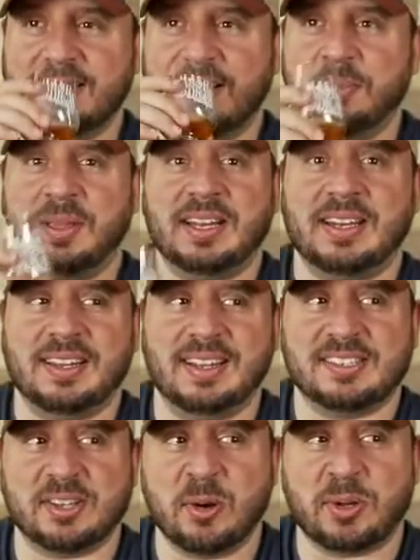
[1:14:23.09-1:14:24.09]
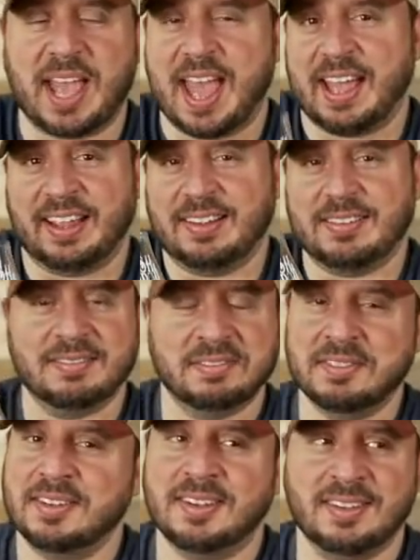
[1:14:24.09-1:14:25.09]
I mean, it's okay.
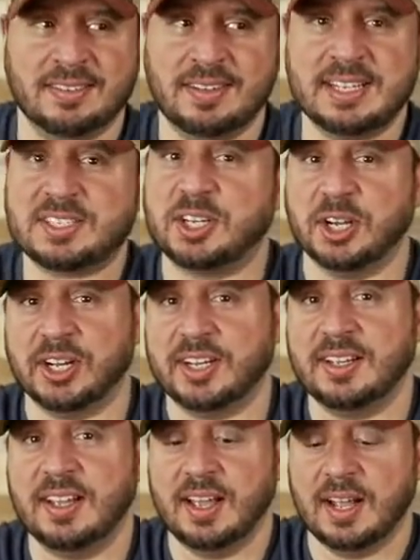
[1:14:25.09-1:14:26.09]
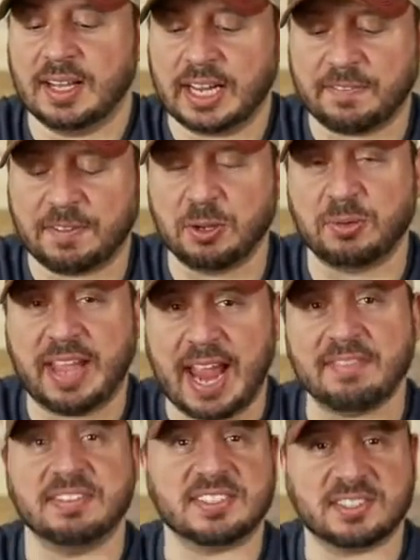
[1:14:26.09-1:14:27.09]
It's good. Like if you
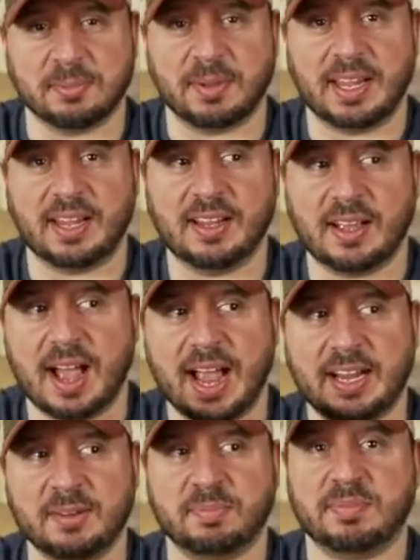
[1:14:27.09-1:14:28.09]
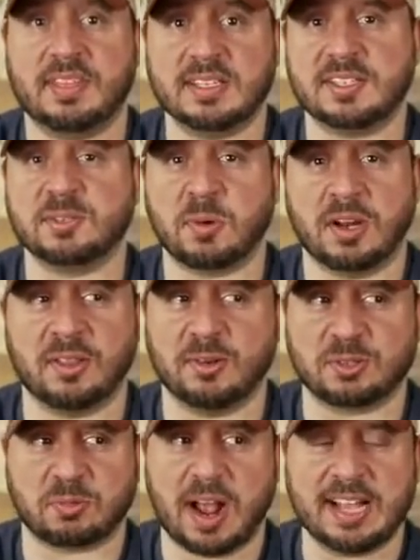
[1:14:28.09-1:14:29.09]
gave this to me, I could this is one of
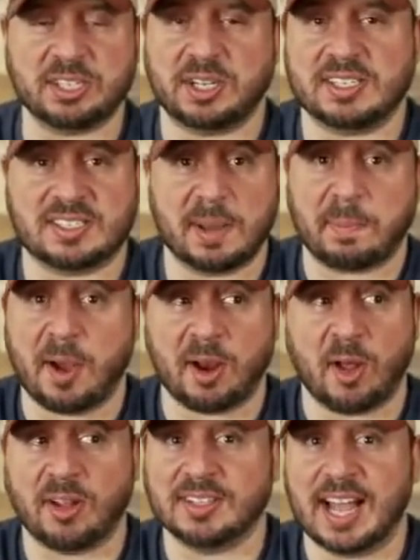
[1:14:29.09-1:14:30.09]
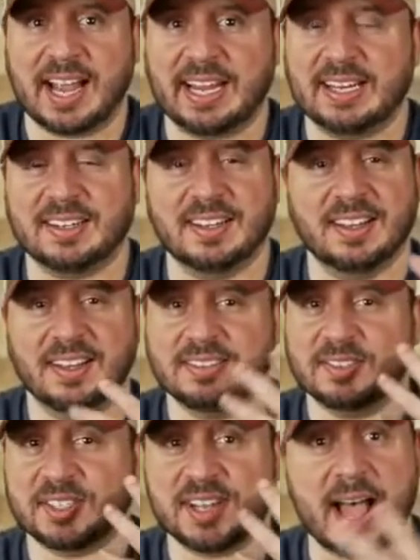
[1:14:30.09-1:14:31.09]
those ryes you could sip on all night.
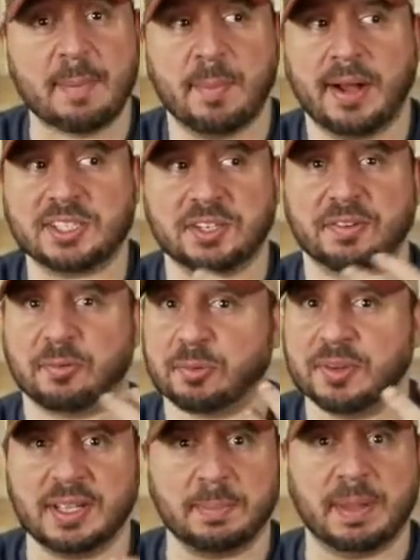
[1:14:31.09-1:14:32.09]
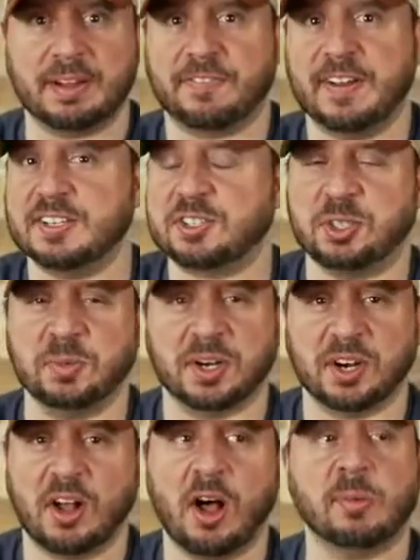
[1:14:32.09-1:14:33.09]
There's not much of a really big finish to it
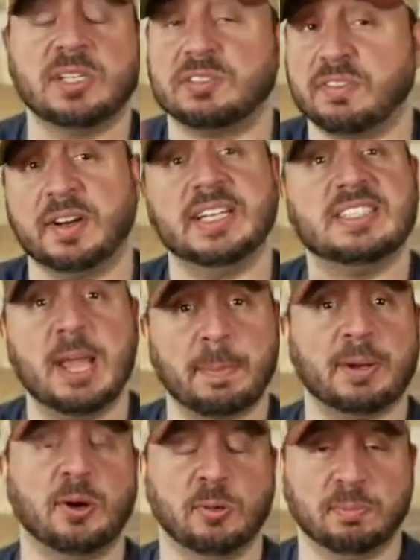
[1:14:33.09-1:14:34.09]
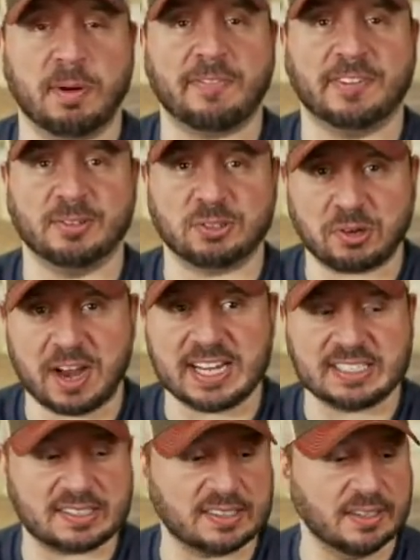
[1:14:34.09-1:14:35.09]
at all, which is very typical with Buffalo
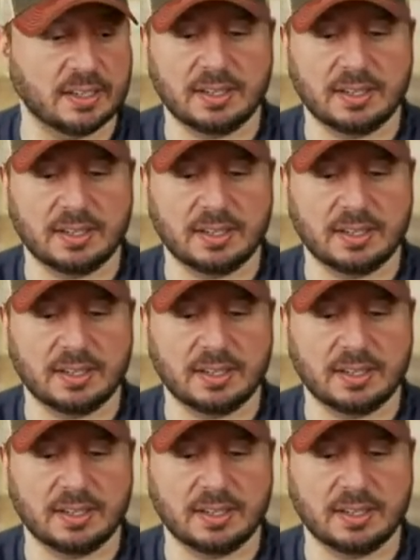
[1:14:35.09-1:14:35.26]
Trace.